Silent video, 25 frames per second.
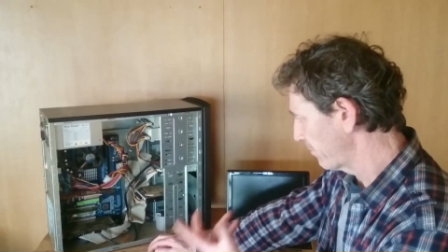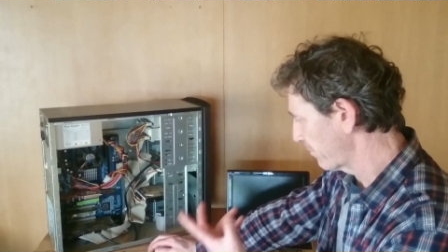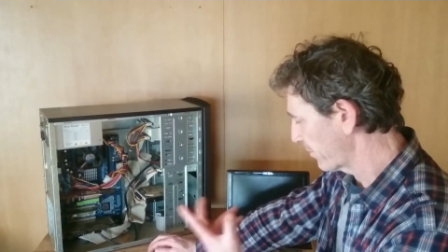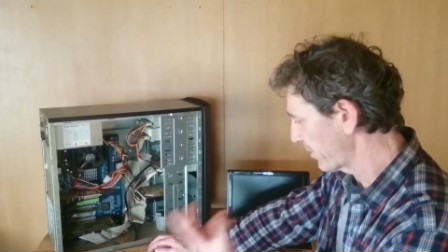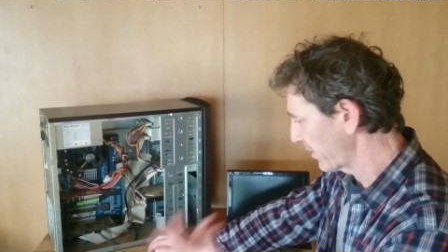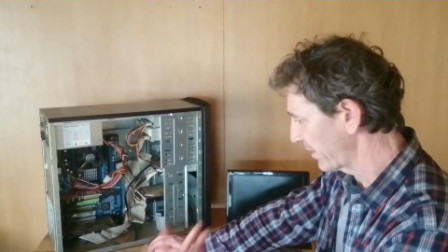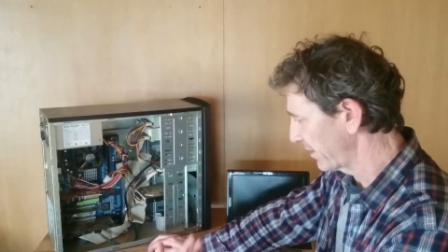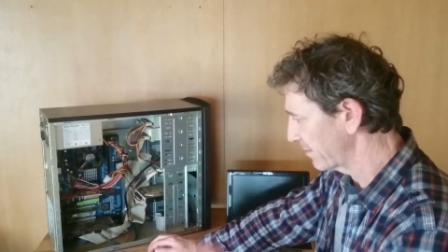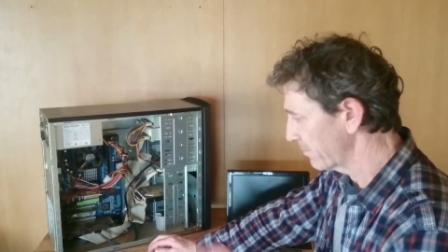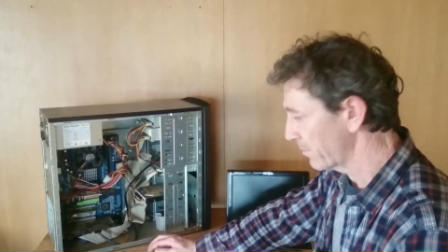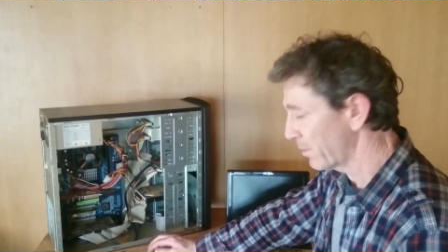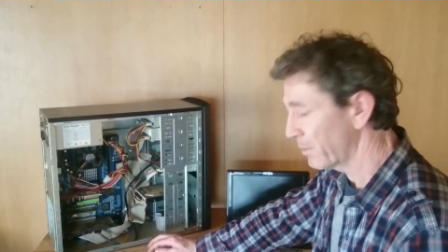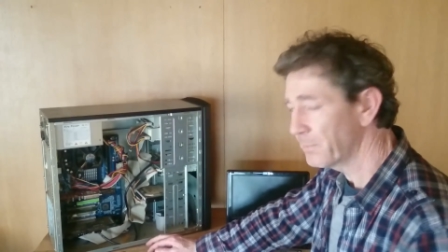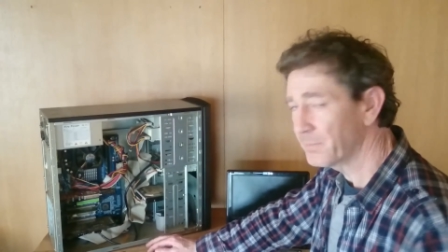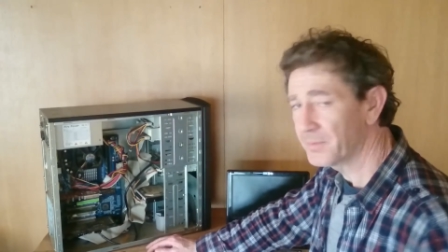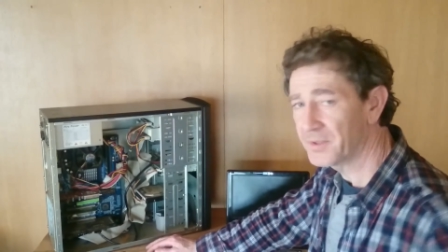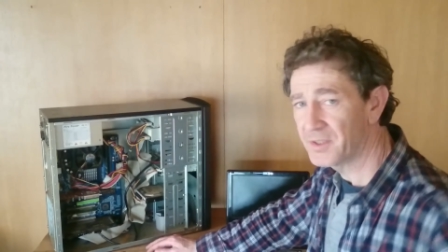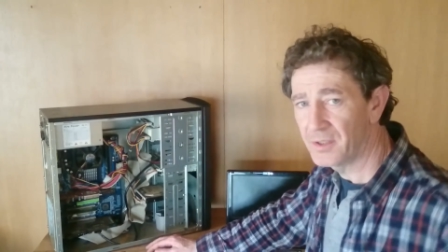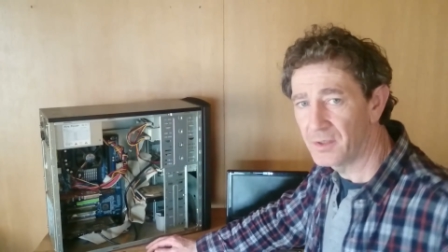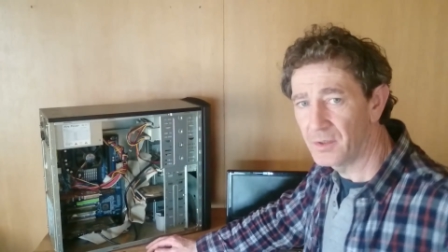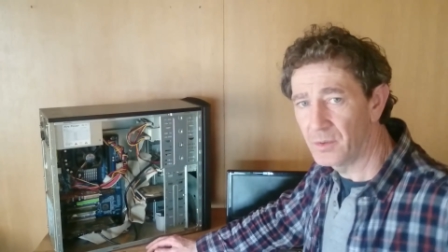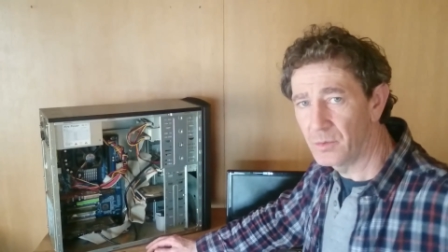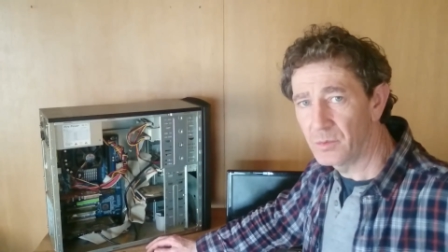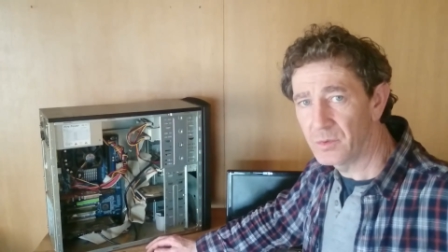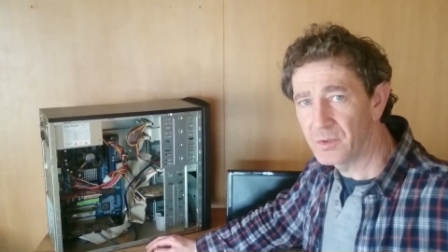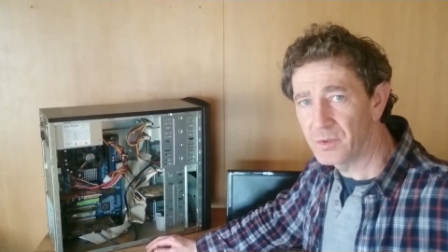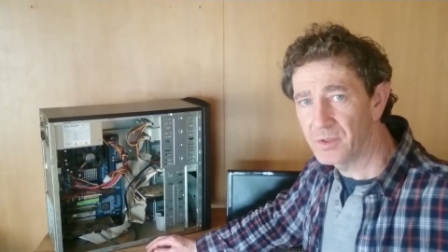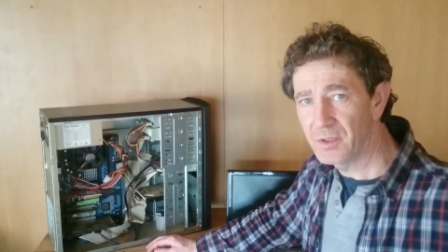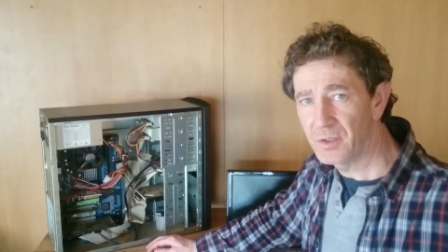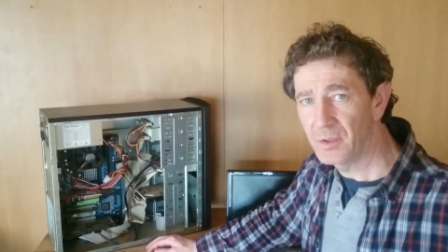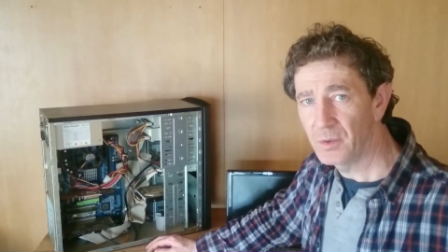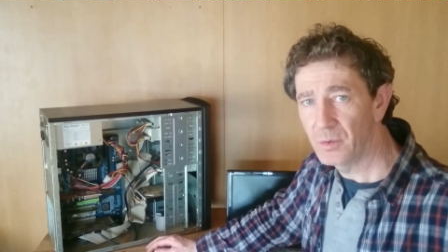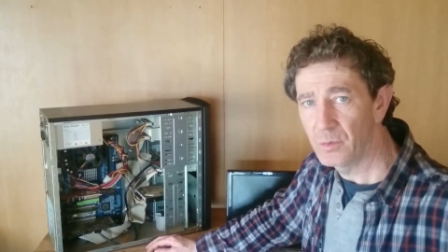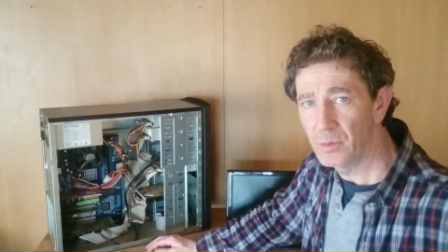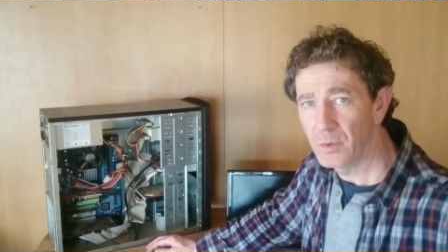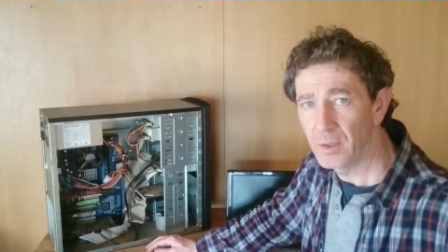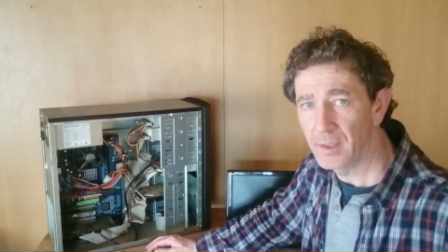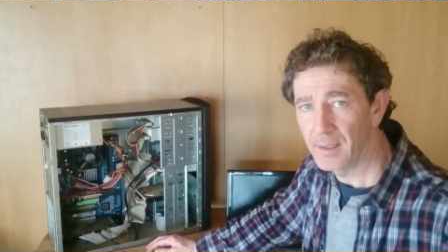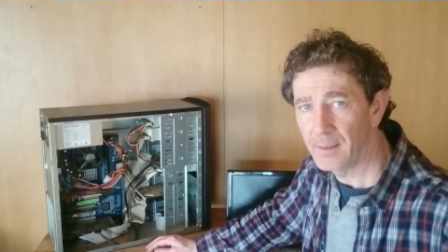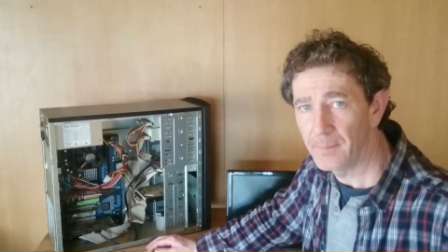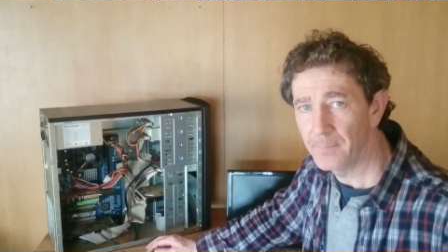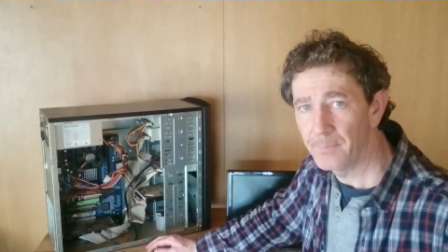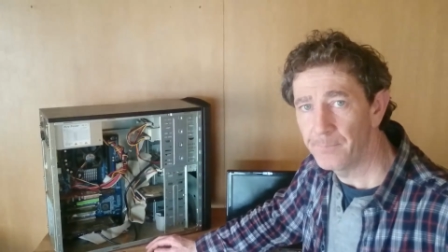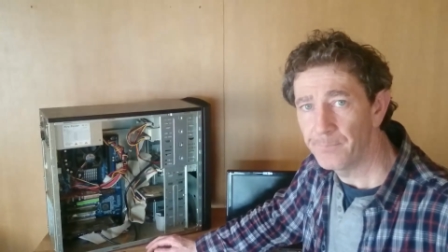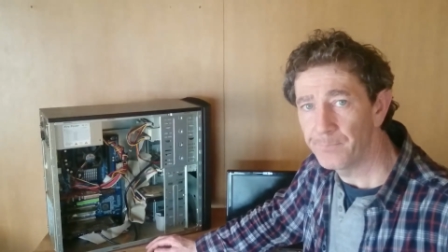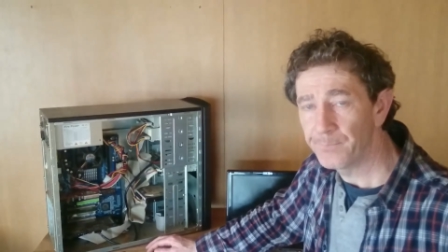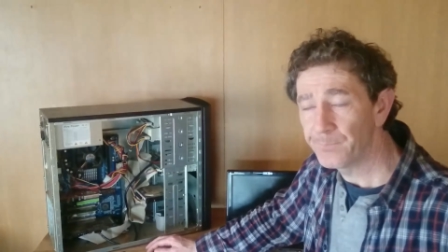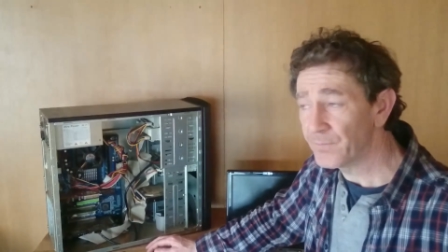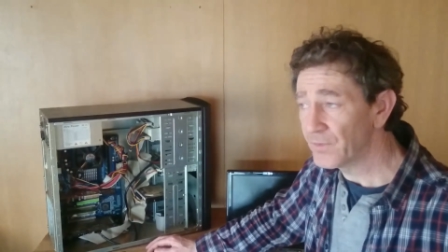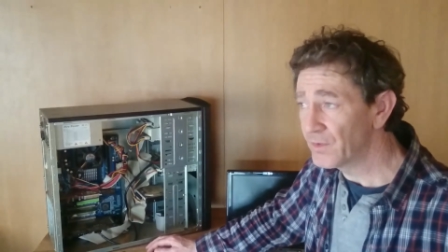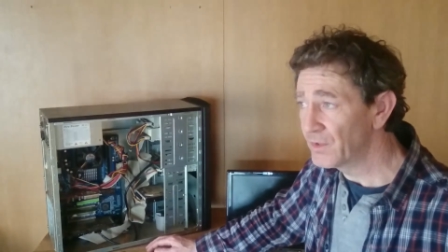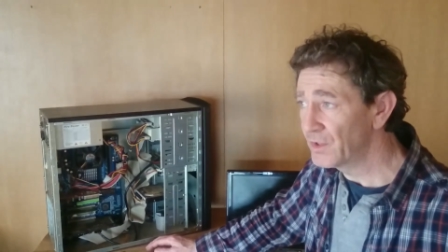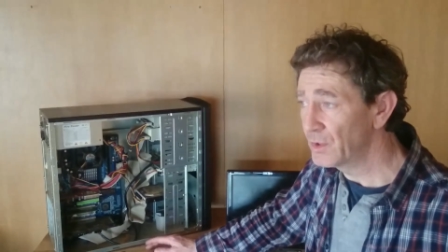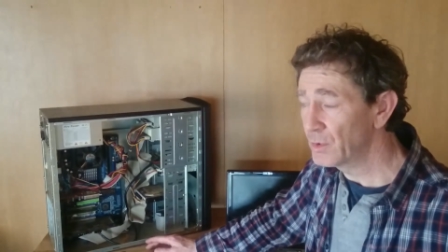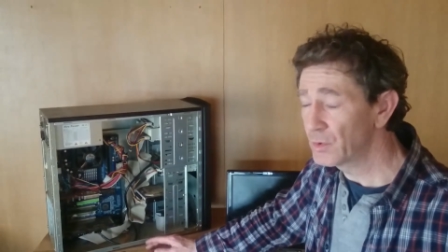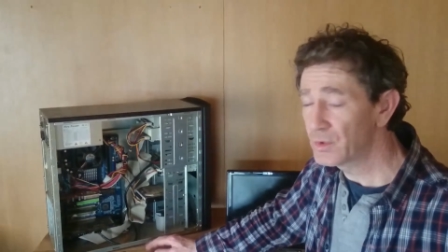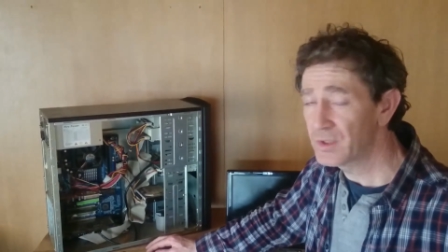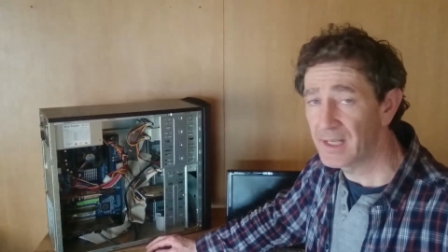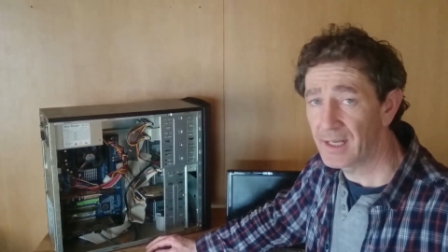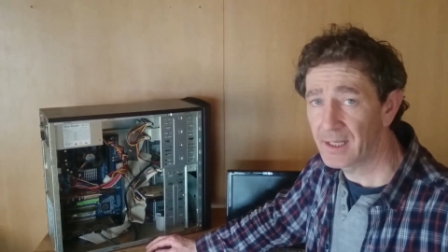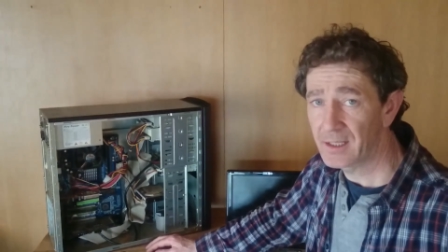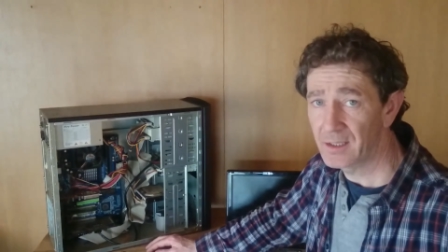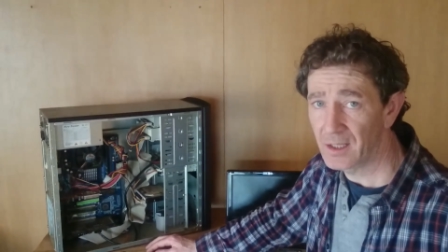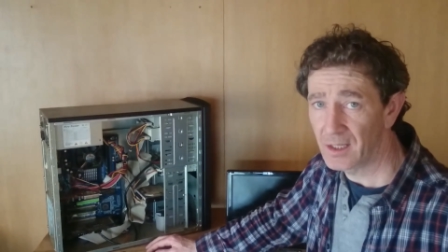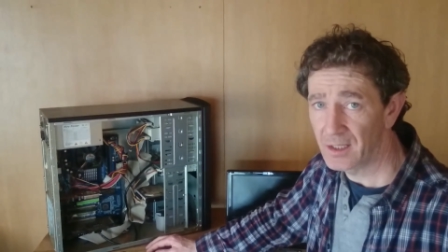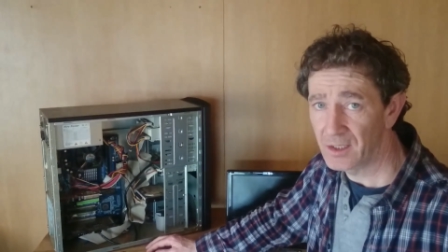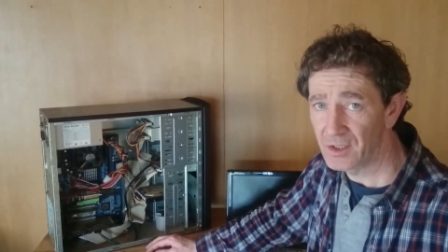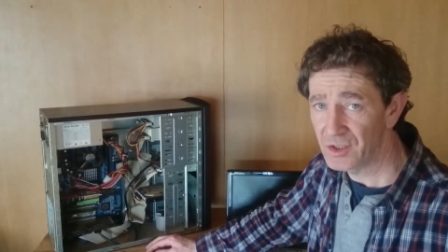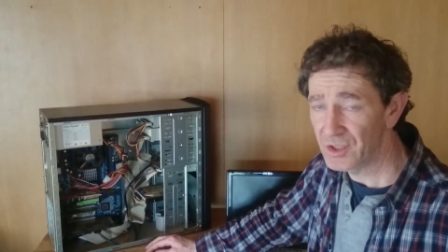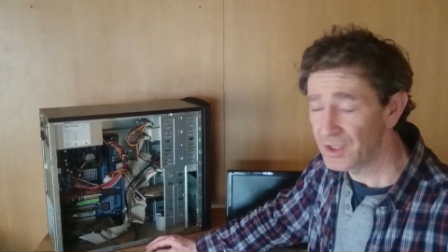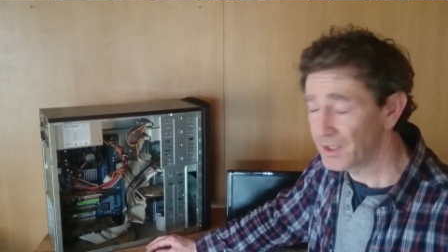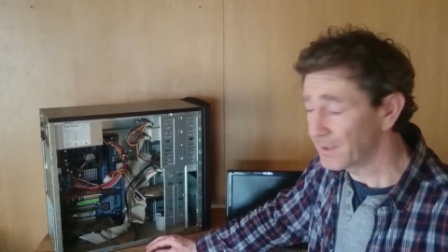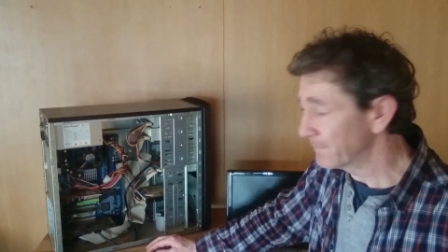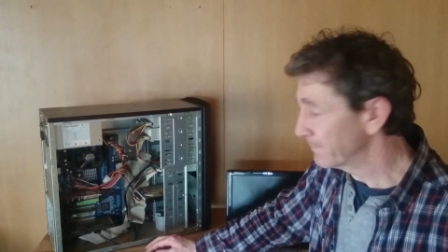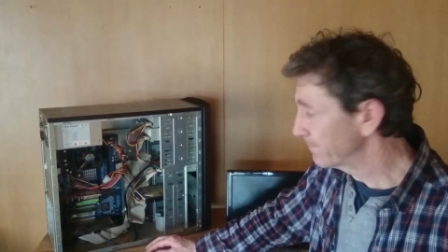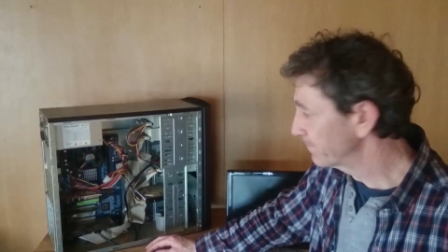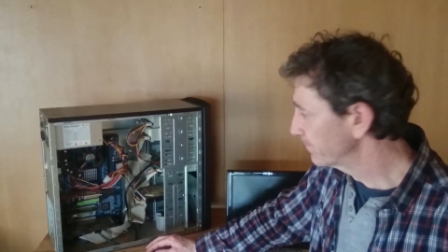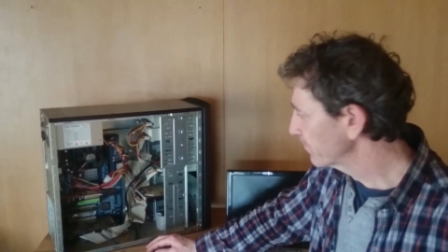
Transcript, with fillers: bring them up to to um, new technology